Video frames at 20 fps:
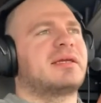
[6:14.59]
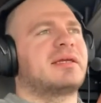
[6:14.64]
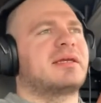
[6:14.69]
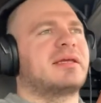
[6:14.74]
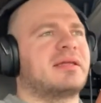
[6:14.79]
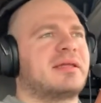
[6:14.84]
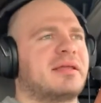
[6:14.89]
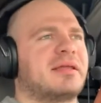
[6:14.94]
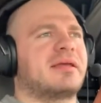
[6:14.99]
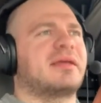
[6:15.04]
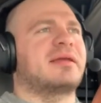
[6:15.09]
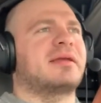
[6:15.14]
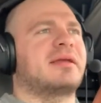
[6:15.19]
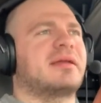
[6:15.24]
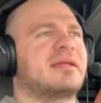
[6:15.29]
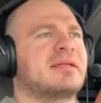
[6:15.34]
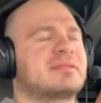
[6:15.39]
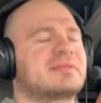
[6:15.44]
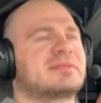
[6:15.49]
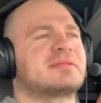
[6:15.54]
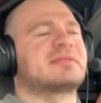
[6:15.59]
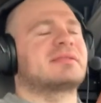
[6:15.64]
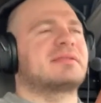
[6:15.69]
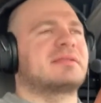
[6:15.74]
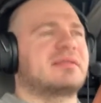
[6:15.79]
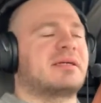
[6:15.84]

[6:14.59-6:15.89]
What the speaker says: It's